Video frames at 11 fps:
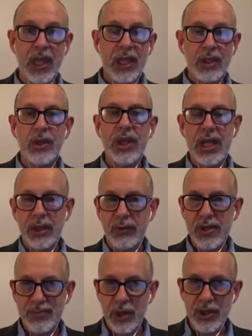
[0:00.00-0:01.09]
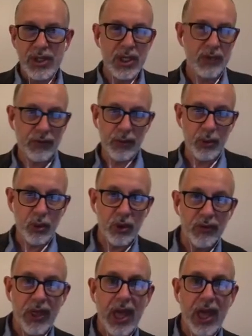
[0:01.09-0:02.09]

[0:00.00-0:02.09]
you get the responses from all of that,